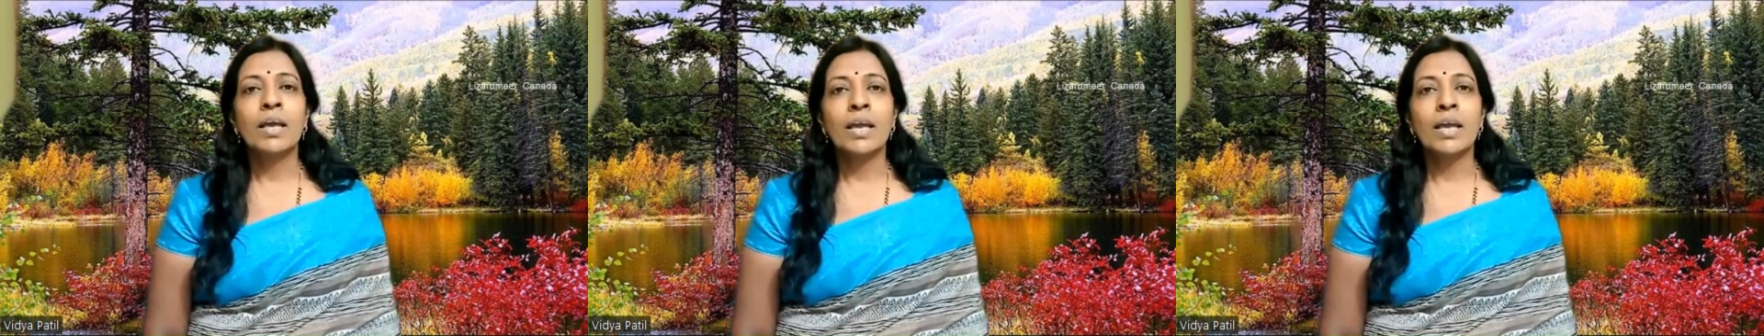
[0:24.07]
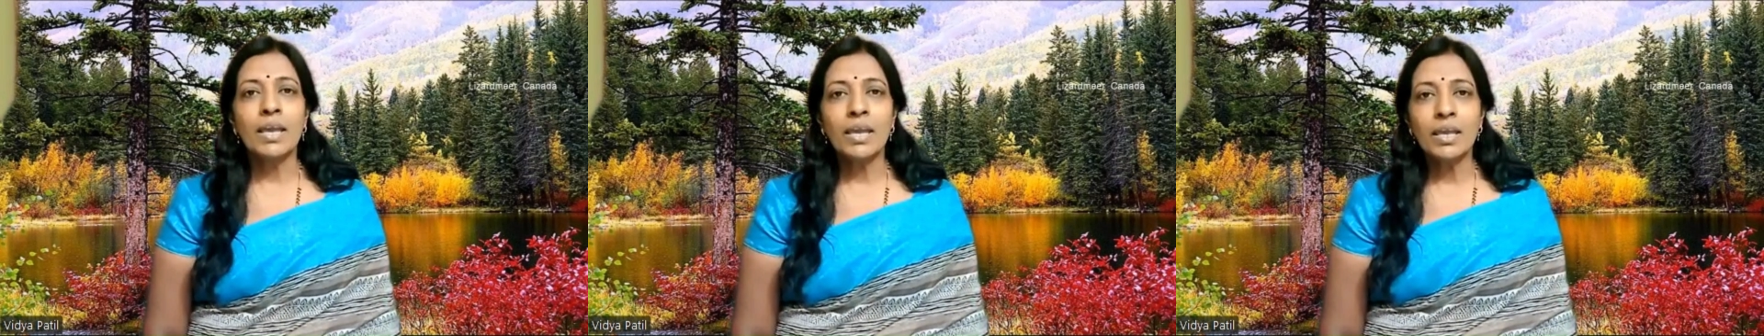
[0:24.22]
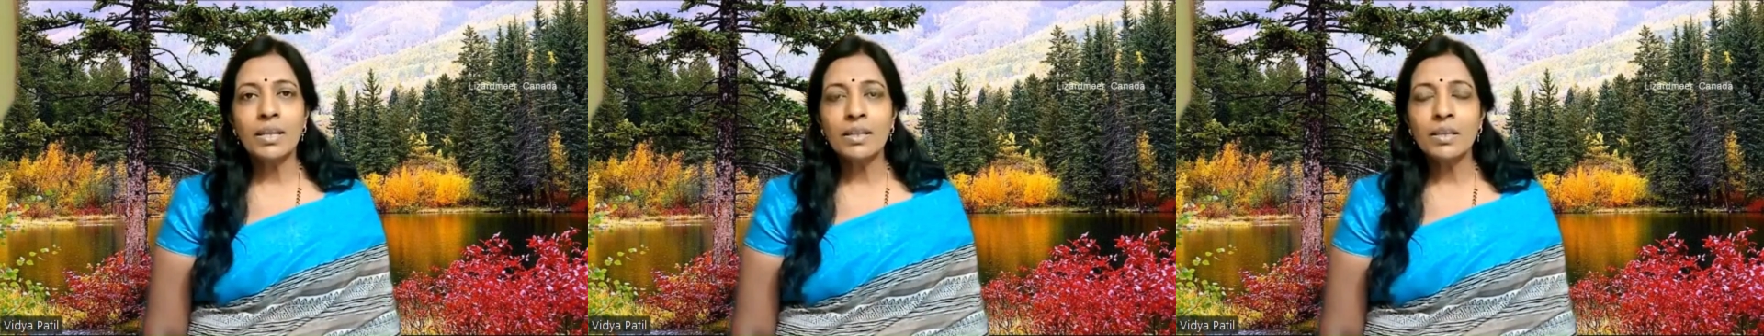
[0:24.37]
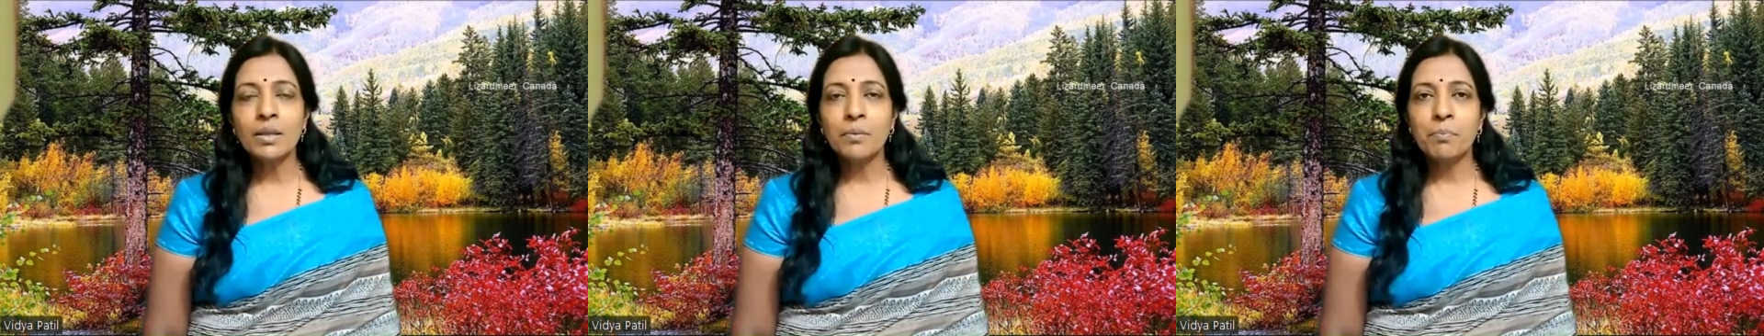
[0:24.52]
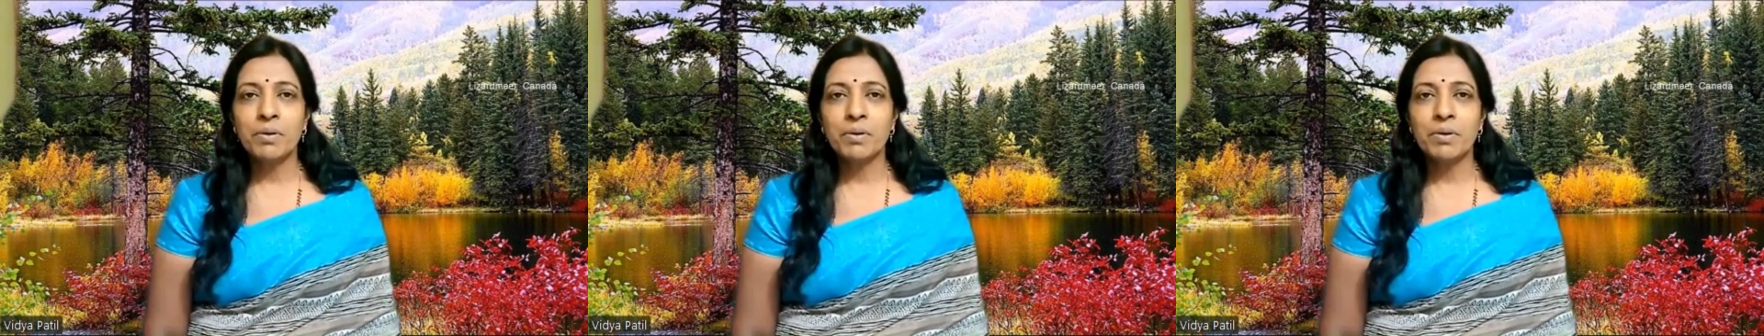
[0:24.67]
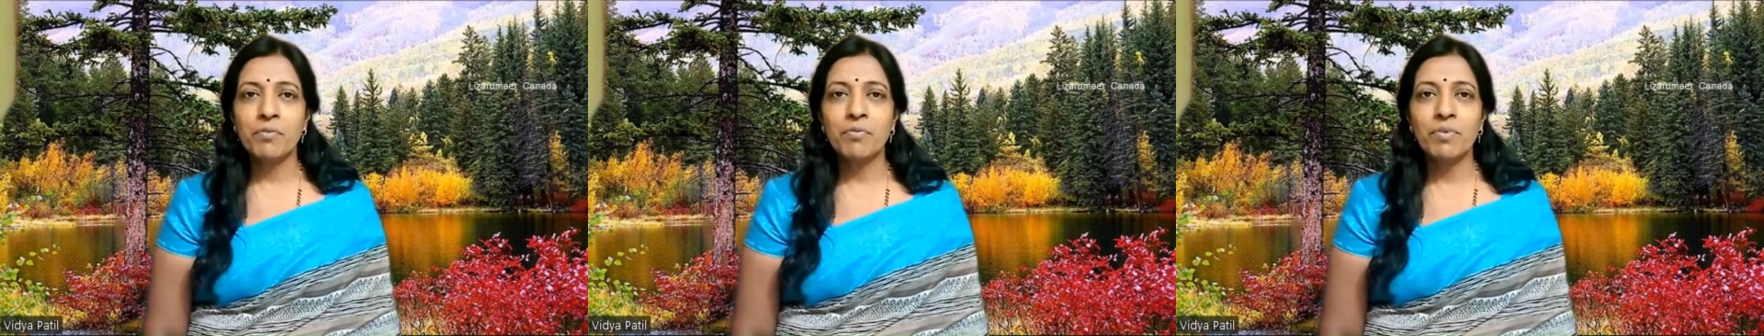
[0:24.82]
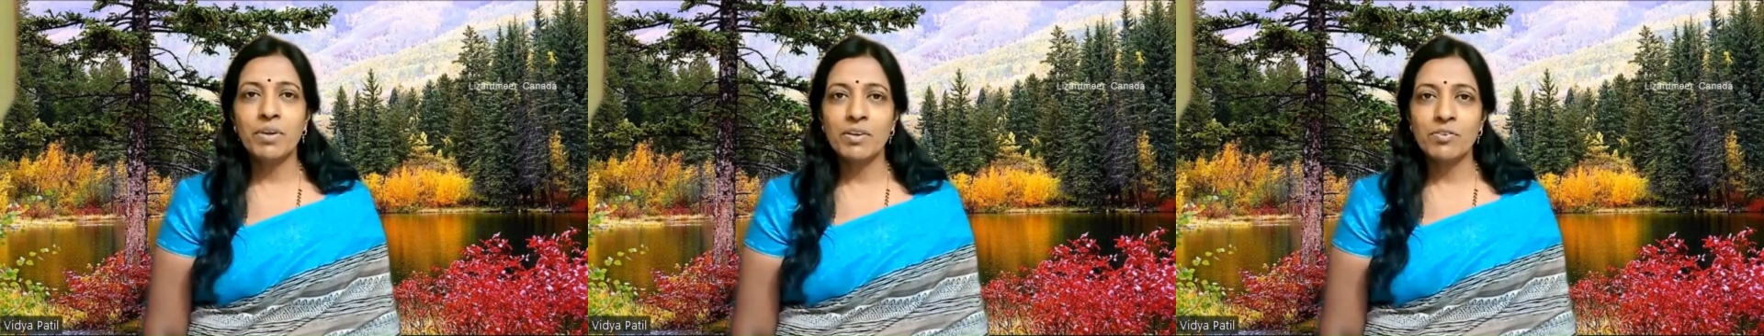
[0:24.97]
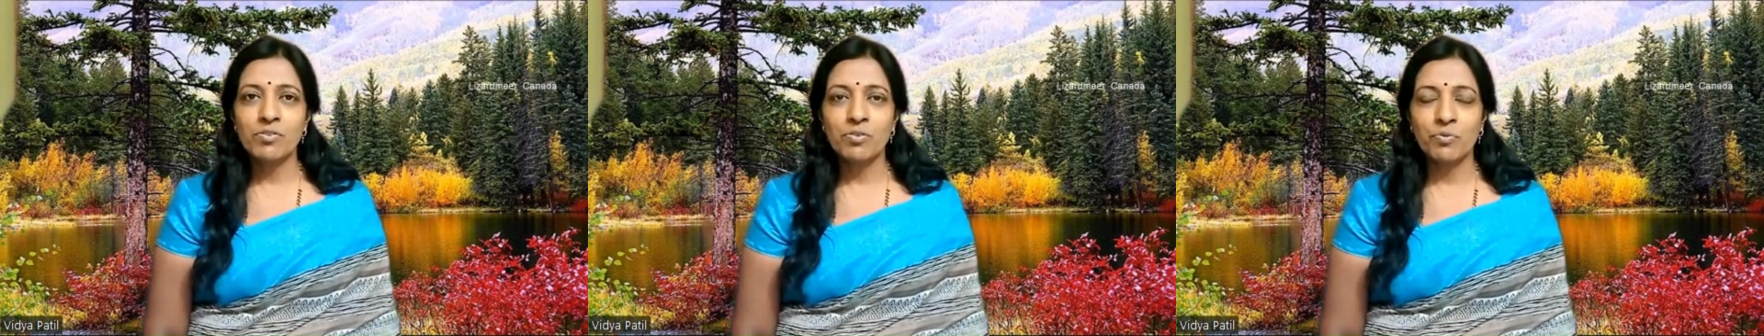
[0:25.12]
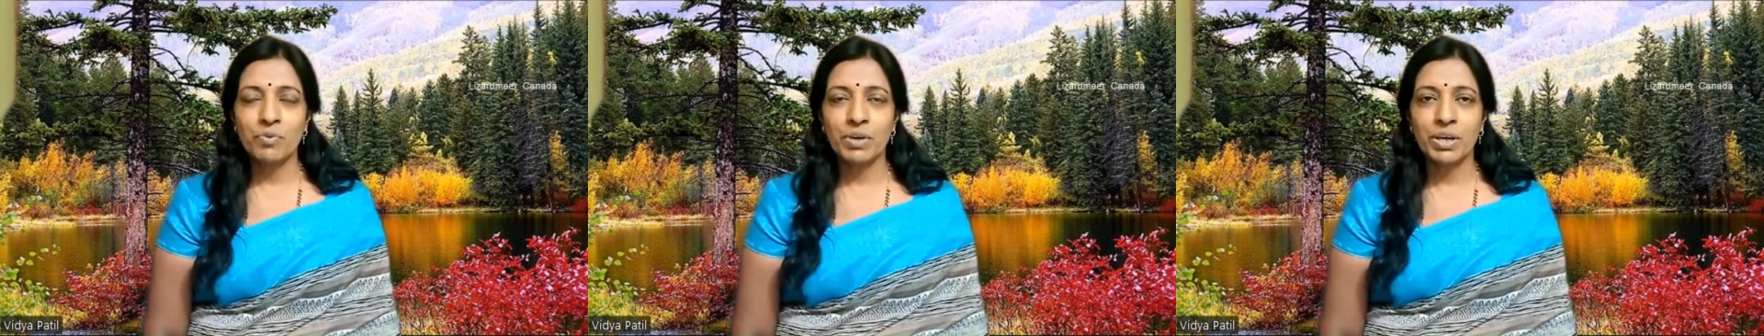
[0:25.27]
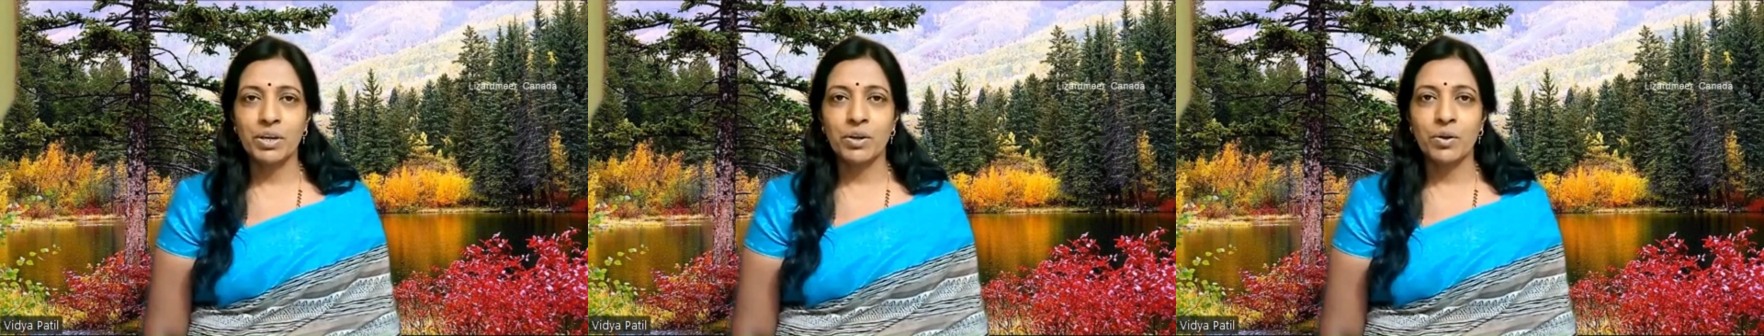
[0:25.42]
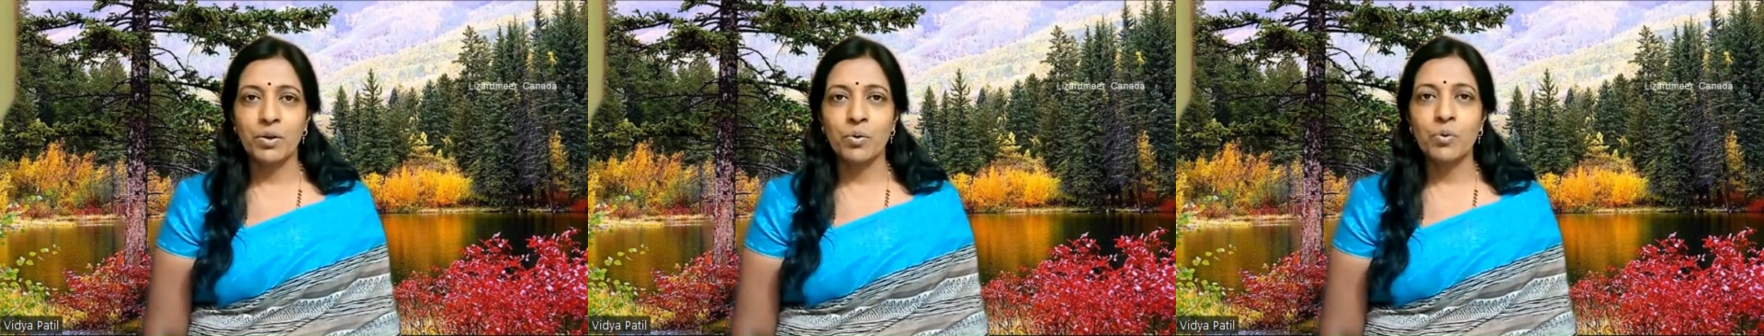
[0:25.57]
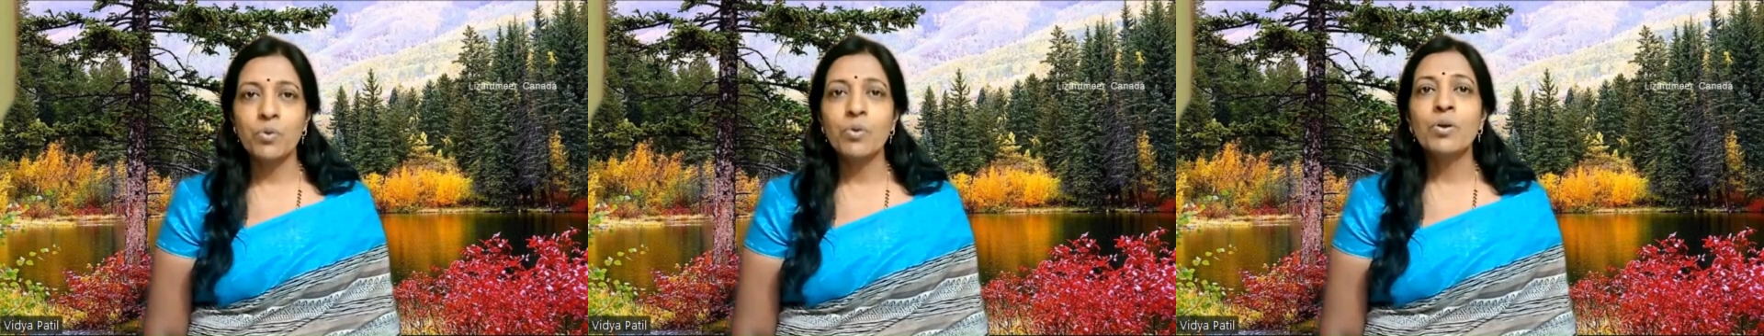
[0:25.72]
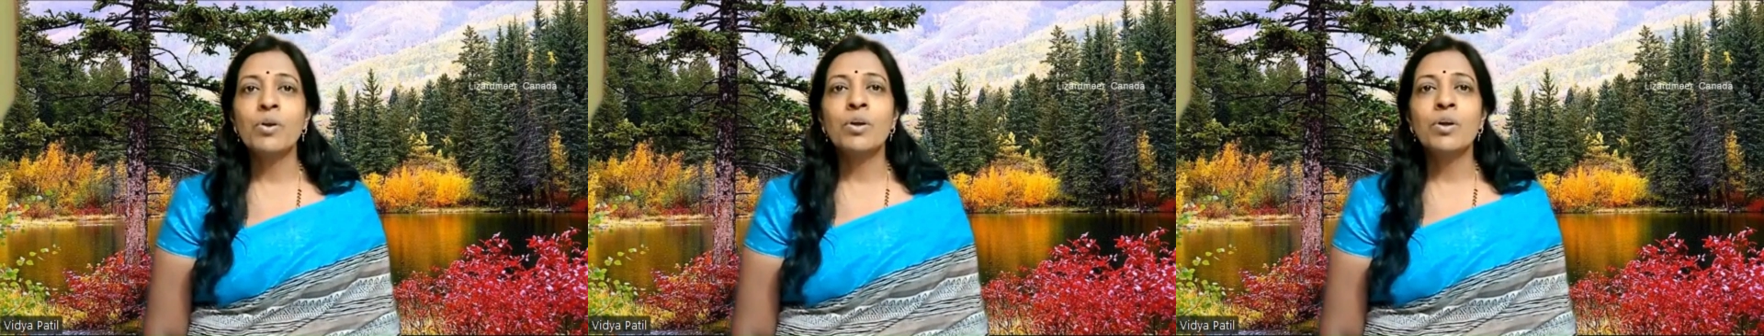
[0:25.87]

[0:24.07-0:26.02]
In the previous video,